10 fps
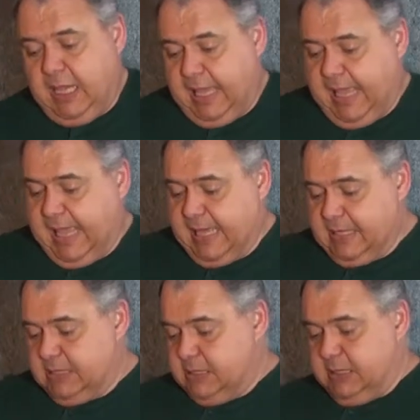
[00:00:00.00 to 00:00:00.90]

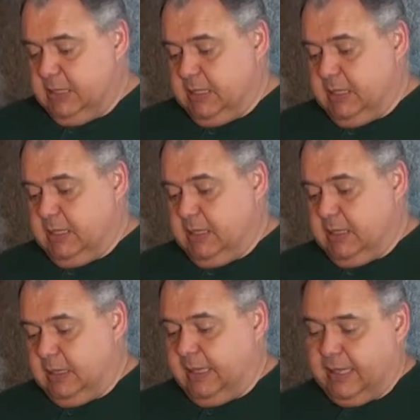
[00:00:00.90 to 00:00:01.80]
And
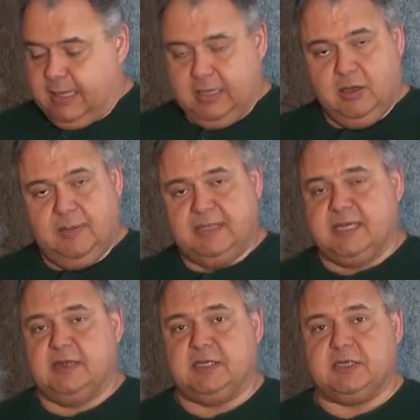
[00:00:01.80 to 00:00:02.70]
I know it may
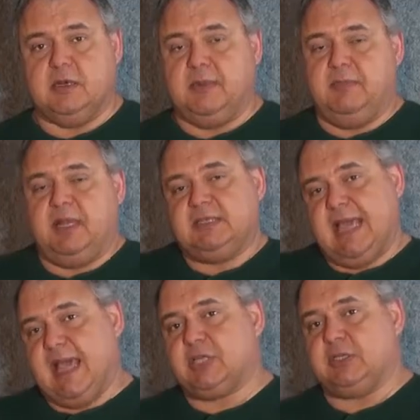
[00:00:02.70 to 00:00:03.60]
sound disturbing, but it's
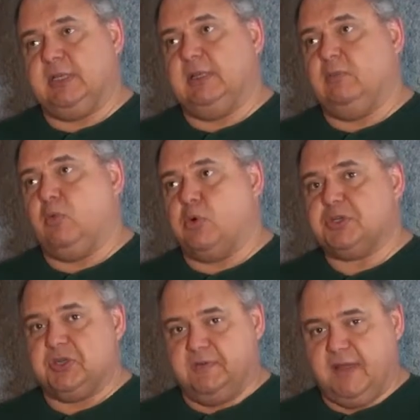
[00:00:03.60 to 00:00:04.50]
actually more
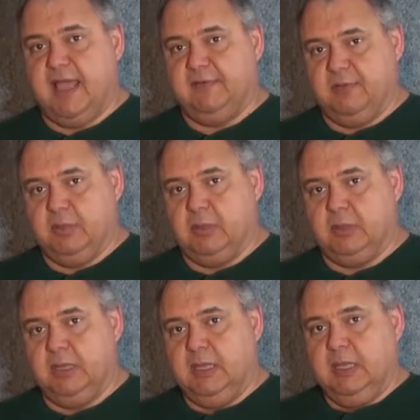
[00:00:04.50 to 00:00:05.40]
survivable
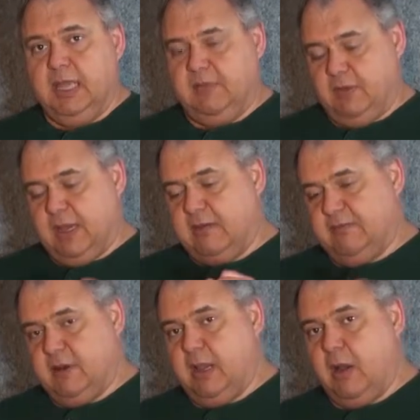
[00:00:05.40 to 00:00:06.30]
if you had a
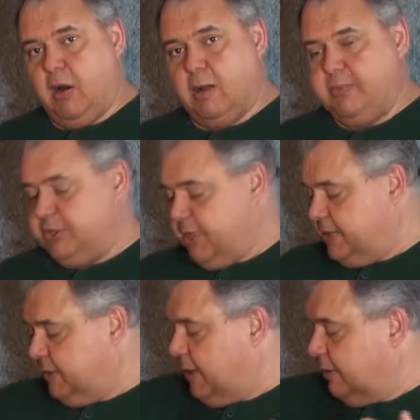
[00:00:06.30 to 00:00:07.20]
very hard
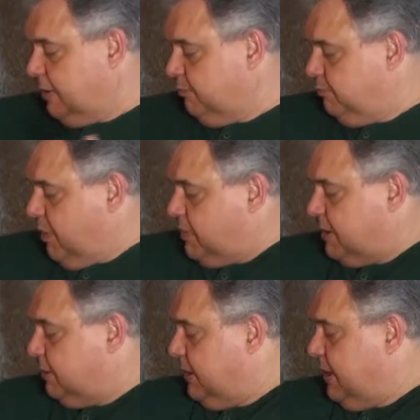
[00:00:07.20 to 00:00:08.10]
projectile that poked a
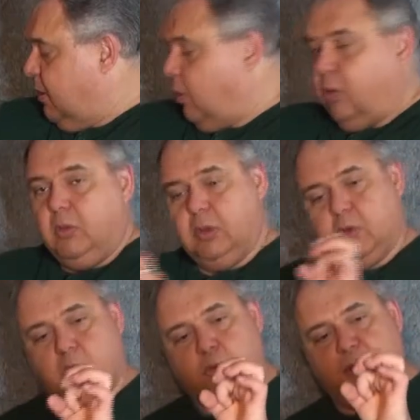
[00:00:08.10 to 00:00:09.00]
clean hole, a
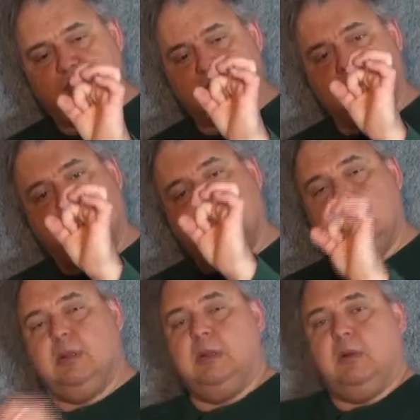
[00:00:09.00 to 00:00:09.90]
1/4-inch
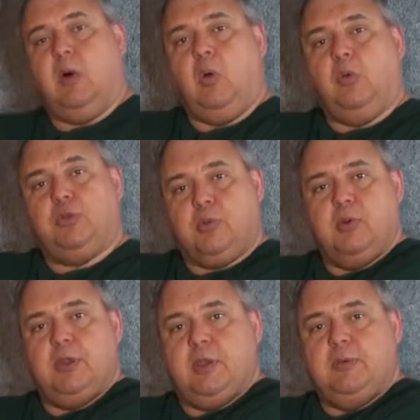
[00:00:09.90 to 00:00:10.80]
hole through
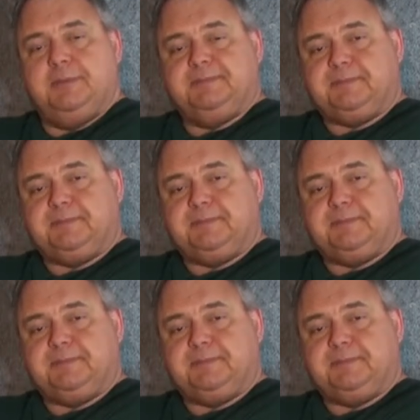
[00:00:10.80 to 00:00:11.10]
you,